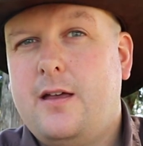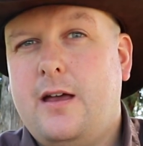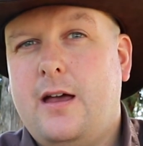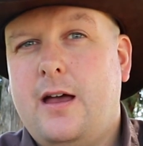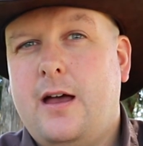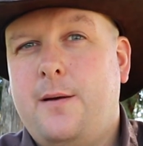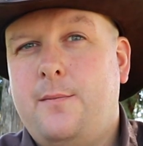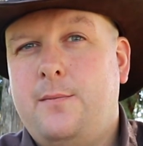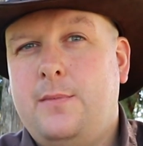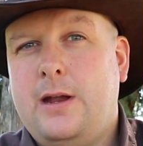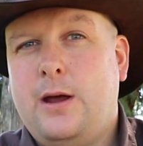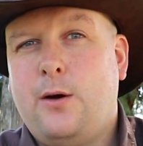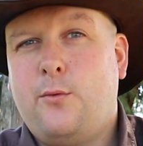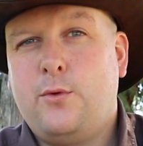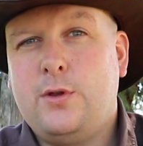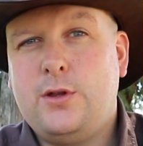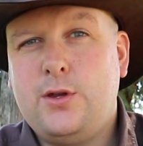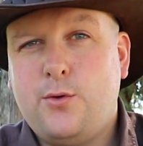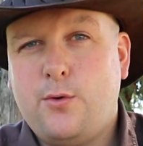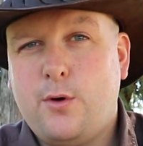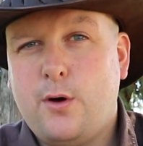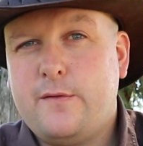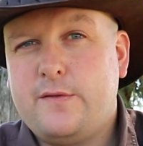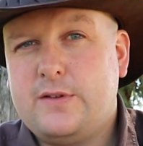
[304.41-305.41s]
Now
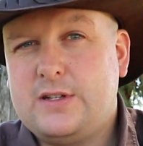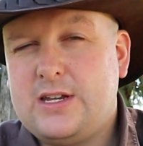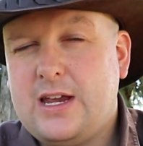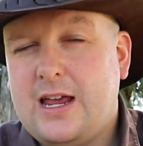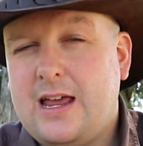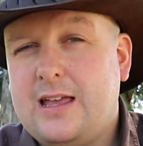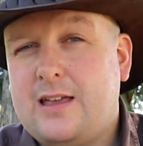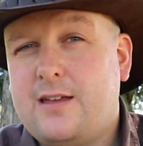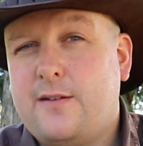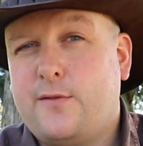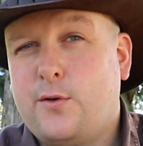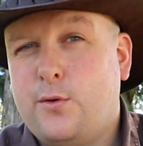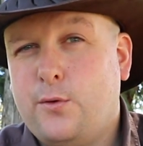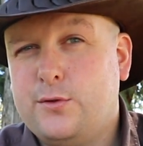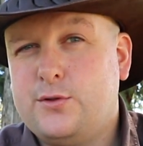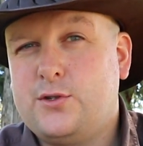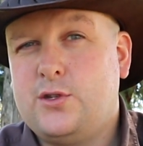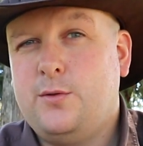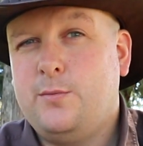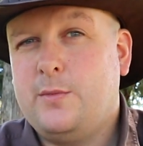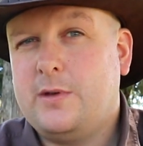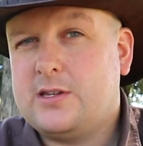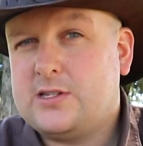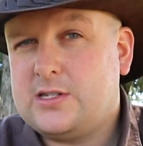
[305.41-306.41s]
when you overtake, of
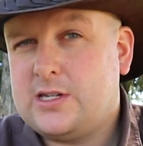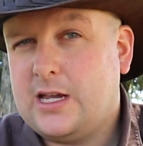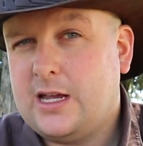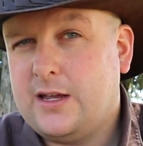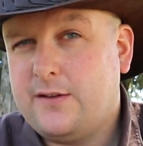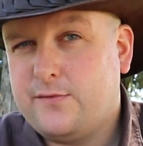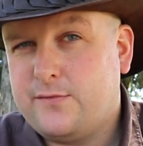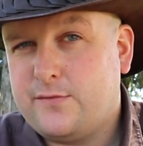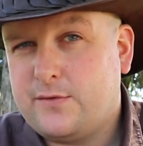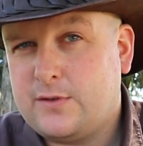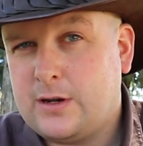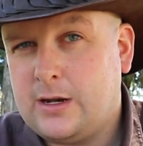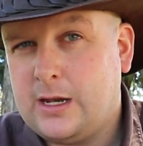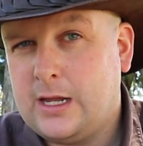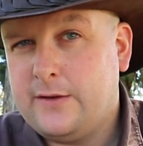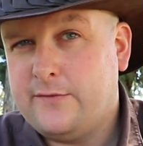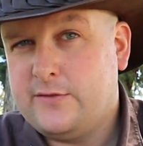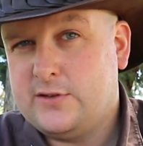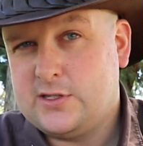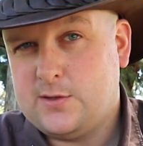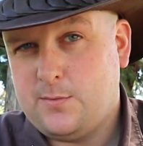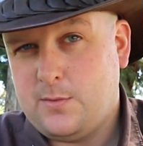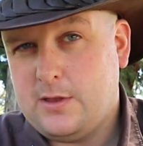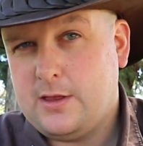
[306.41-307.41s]
course, you must have clear
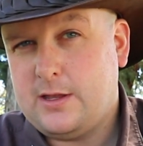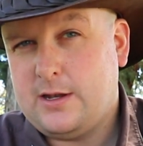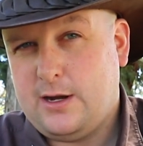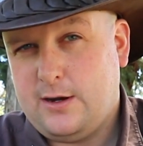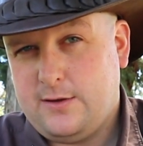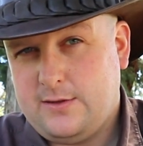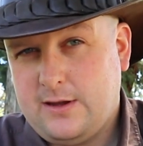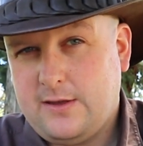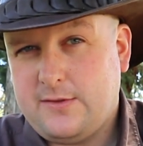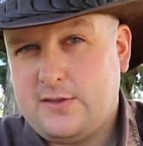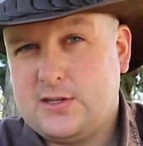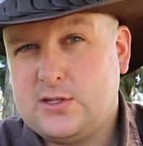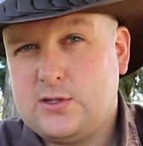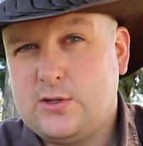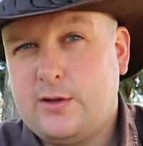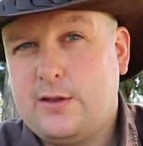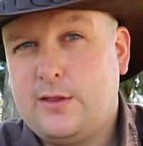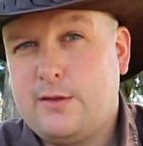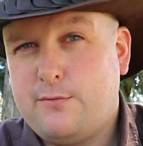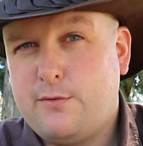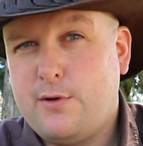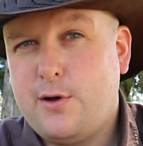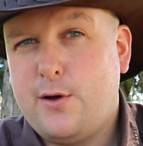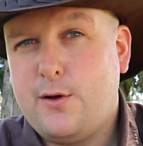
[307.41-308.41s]
visibility on the other side
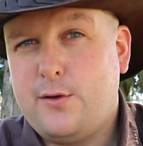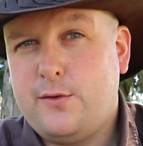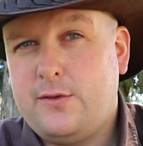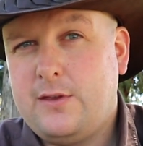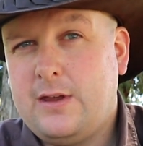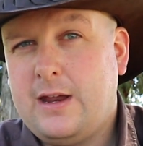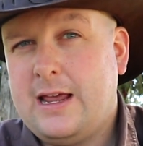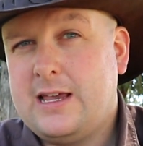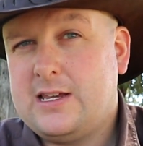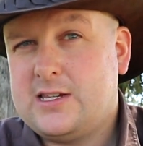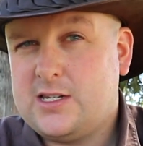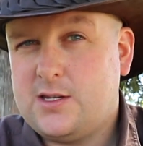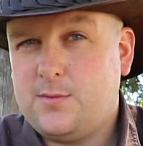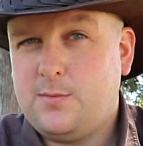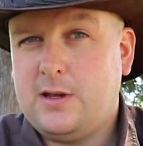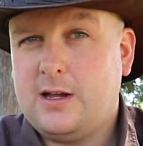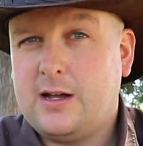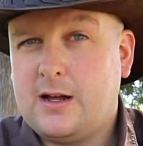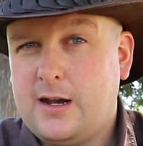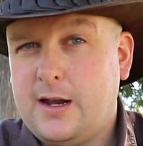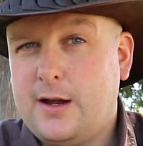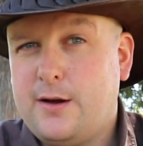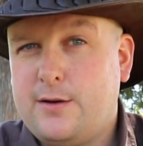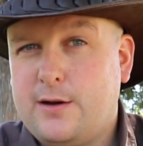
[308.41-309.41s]
of the road. There has to be
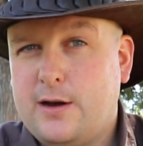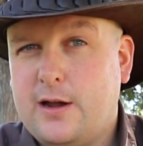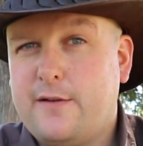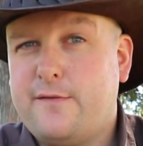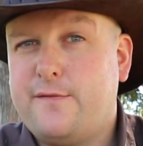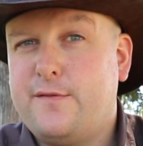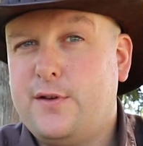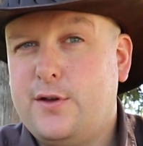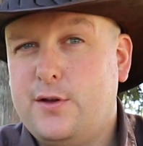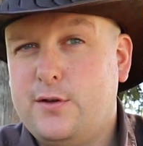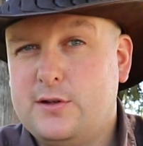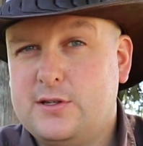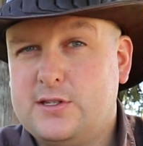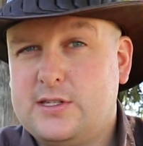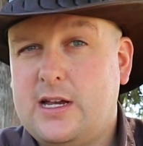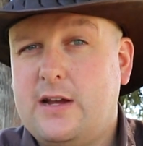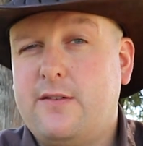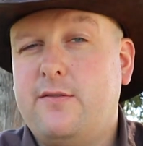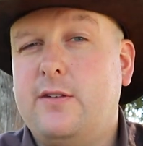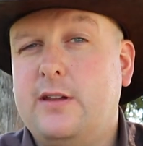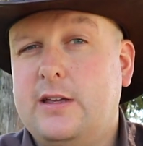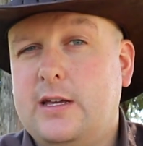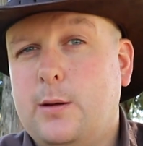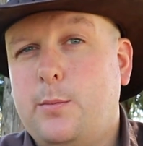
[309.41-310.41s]
clear enough for you to
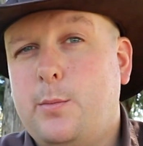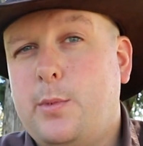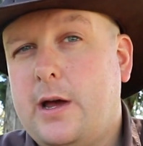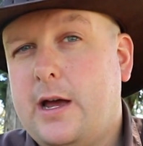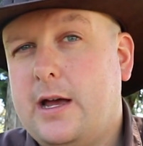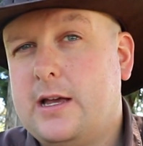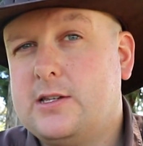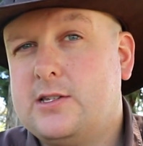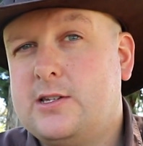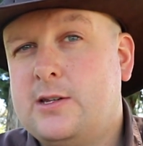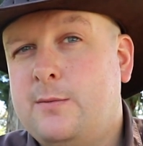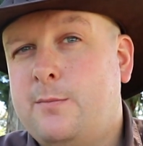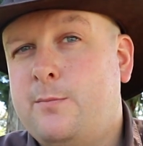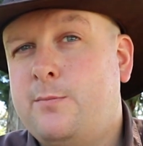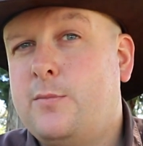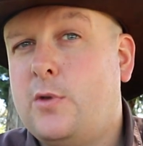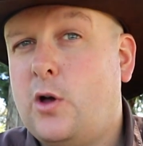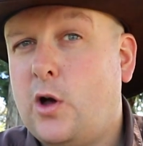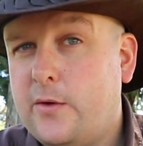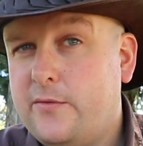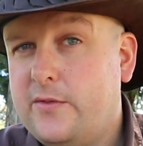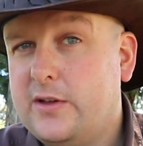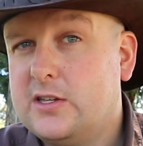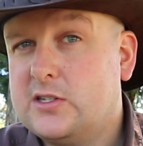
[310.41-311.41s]
safely get past,
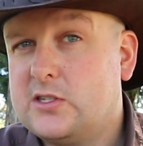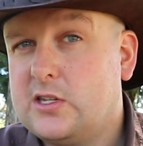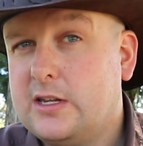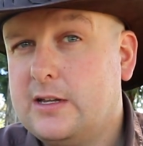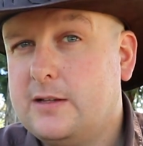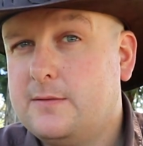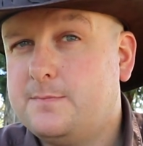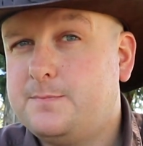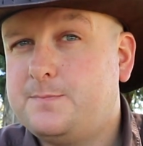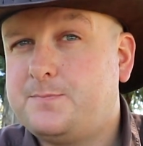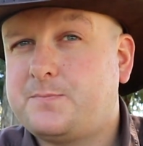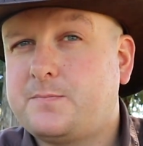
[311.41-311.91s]
obviously.